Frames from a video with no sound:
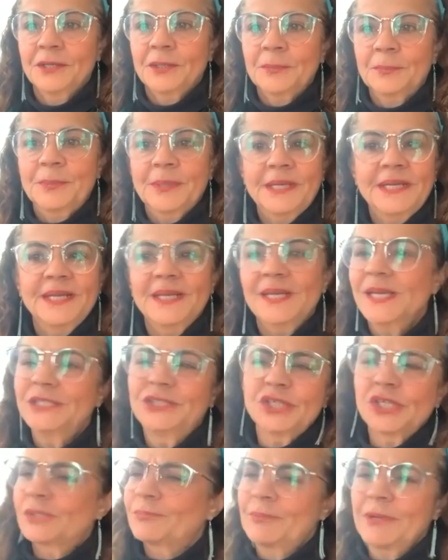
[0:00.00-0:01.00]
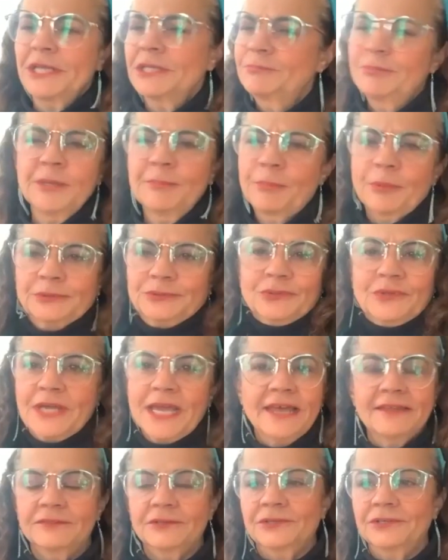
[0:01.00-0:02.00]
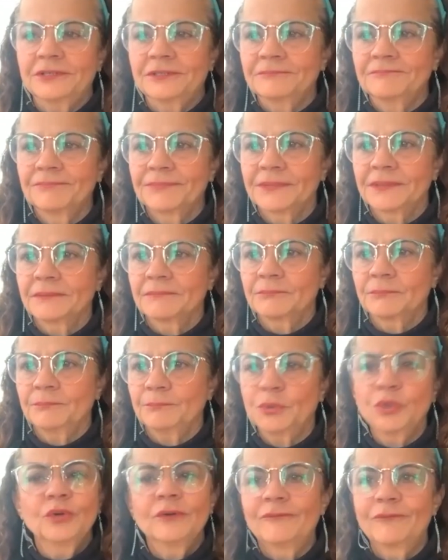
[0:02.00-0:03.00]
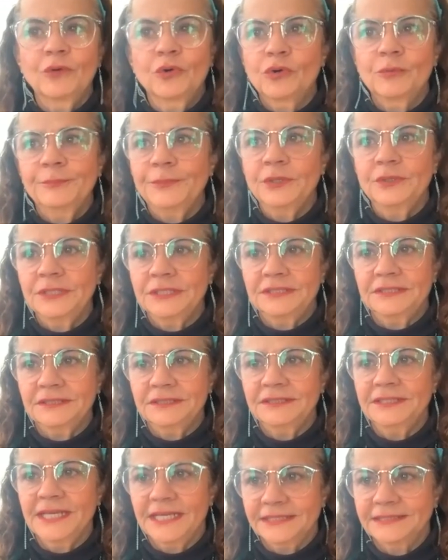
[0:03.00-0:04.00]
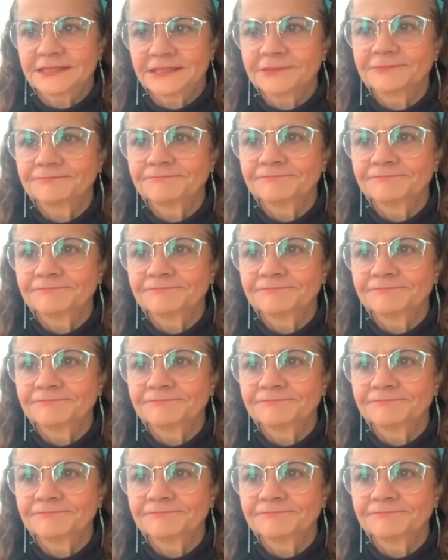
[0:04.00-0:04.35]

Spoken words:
But it just brings people together. Beautiful community, yes.